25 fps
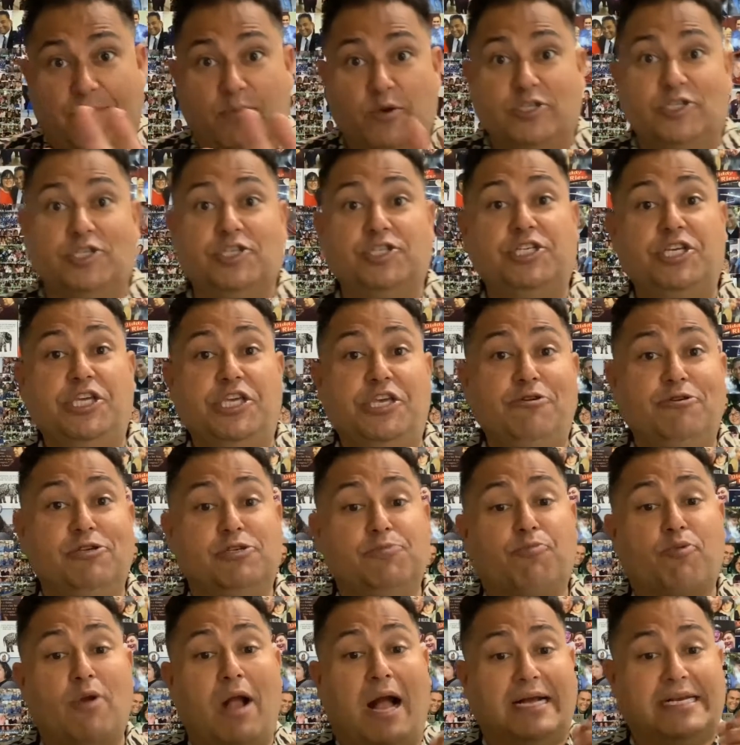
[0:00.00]
which is to use
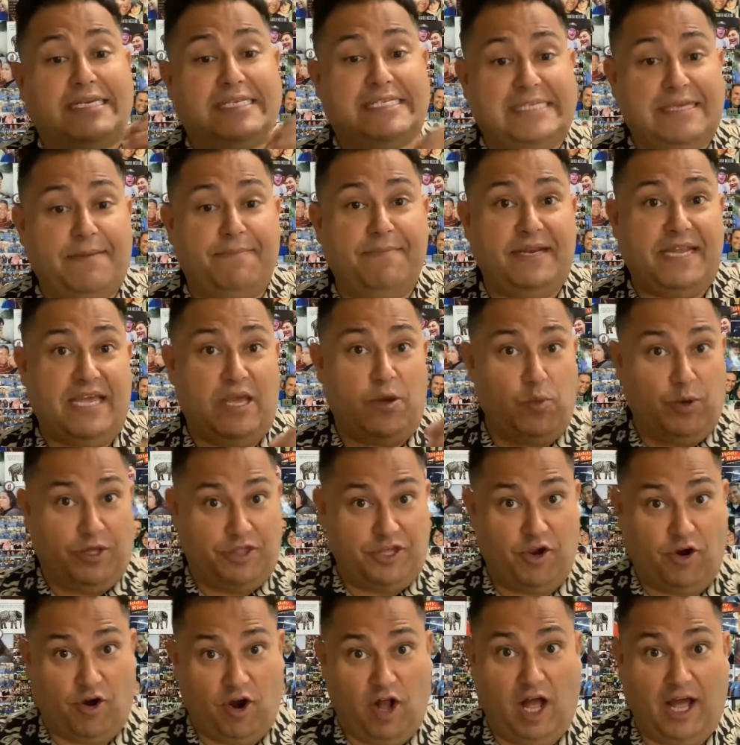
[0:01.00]
proximity with
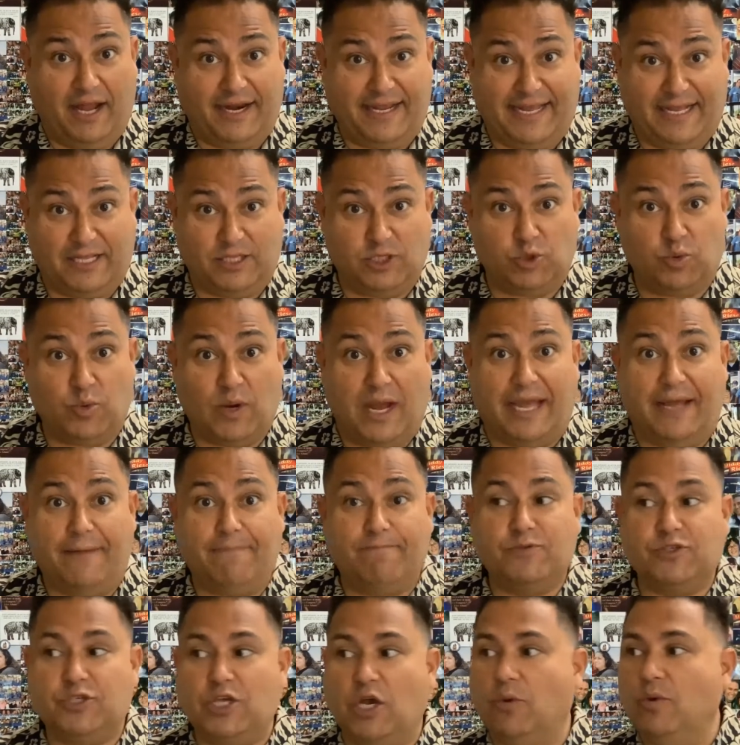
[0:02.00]
your audience, right?
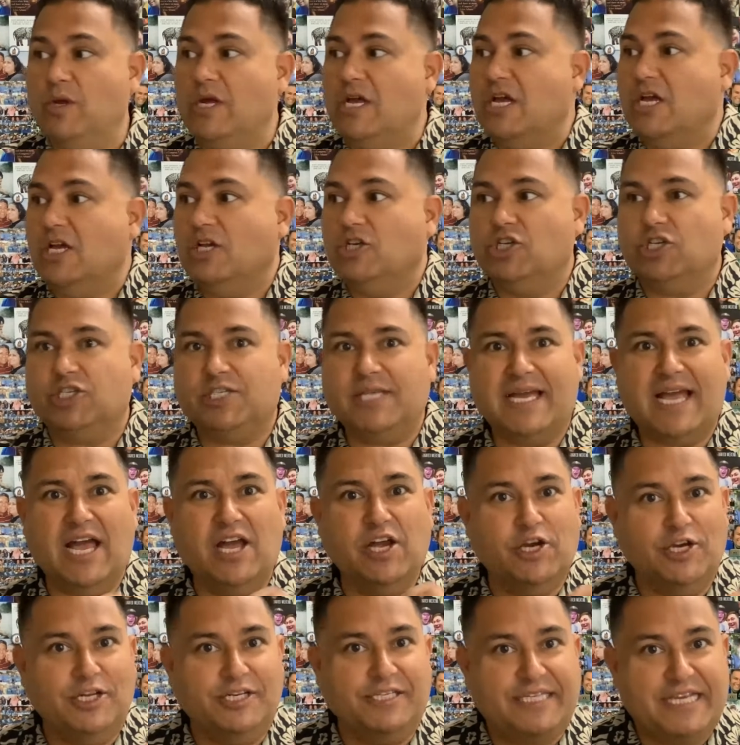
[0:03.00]
So just like a
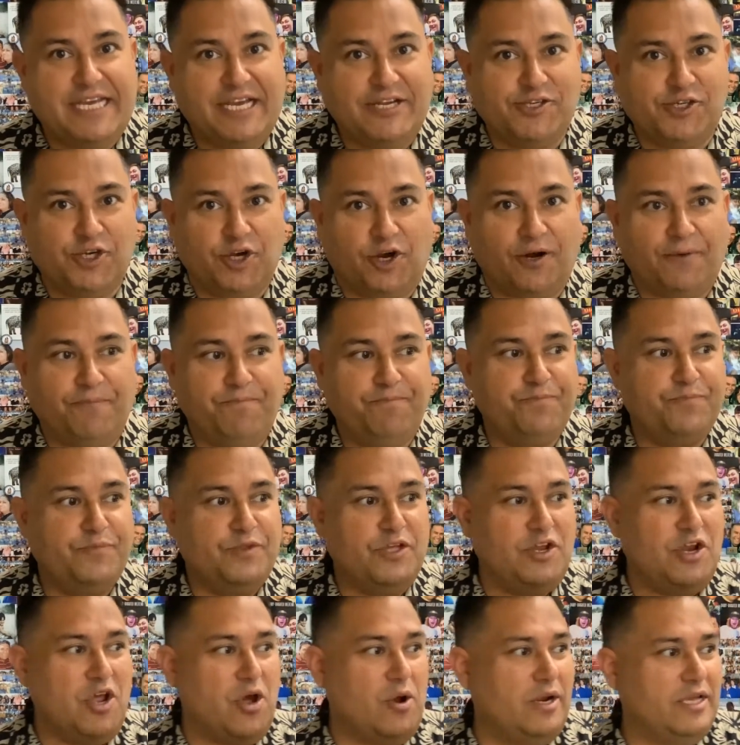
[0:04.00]
good teacher,
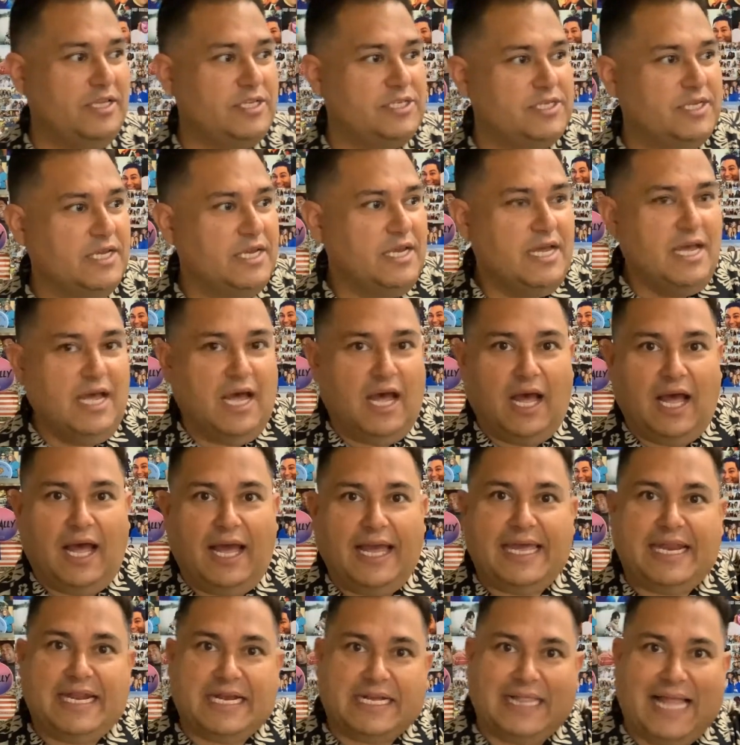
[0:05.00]
you notice
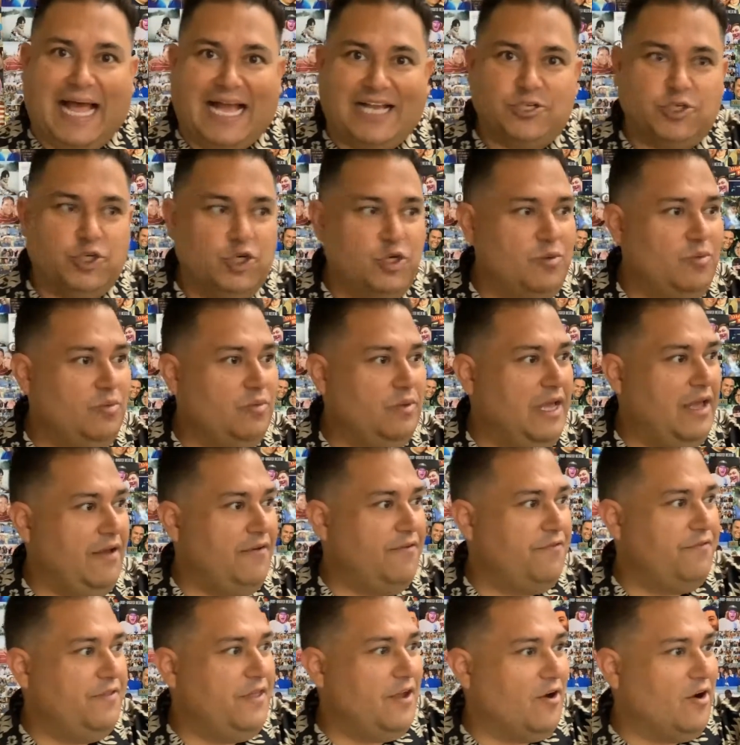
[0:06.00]
in a classroom,
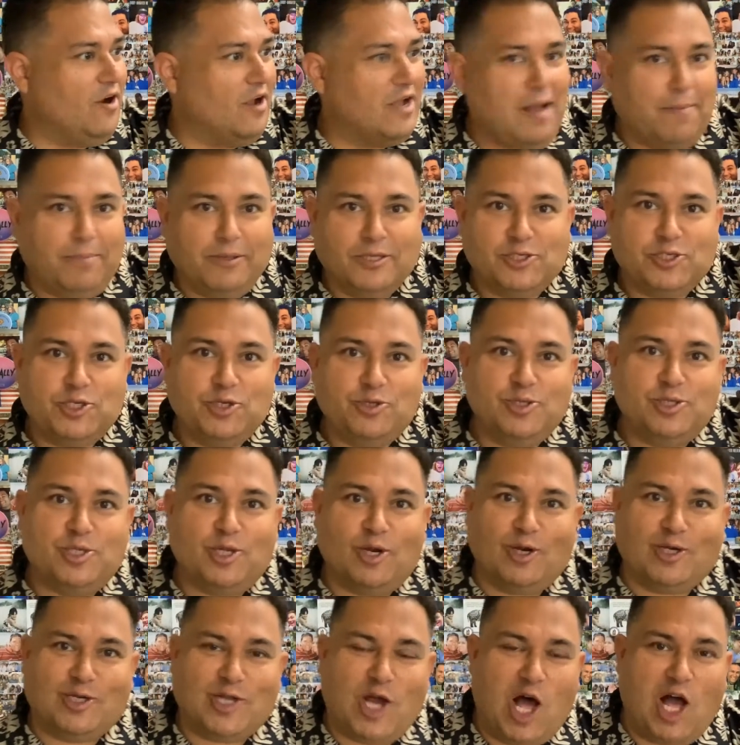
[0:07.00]
if there are a couple of students that
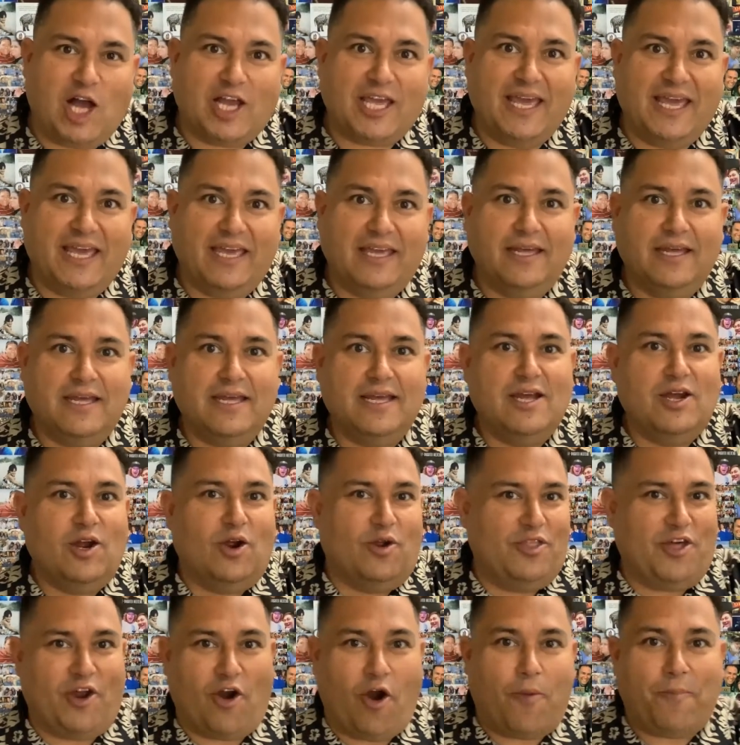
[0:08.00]
are talking or
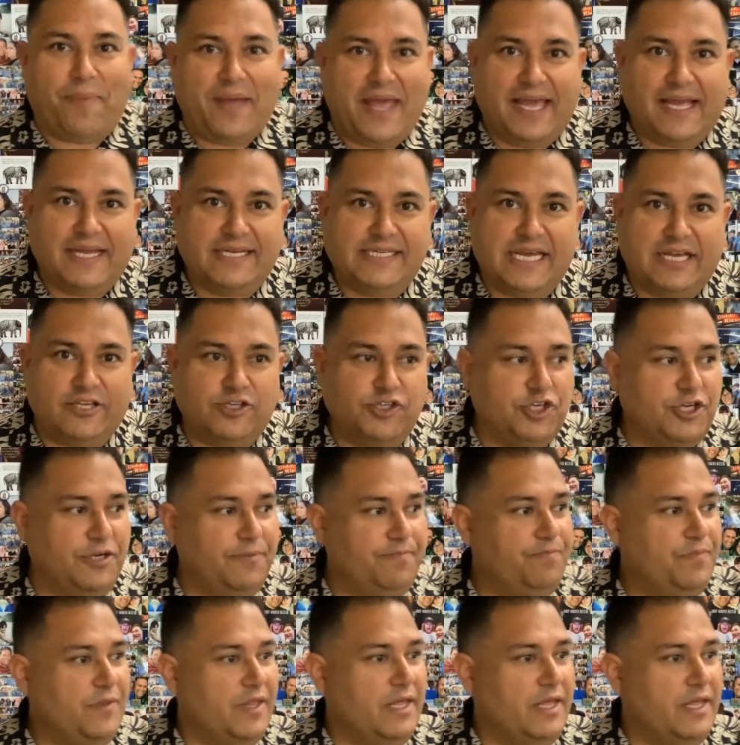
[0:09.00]
that aren't paying attention,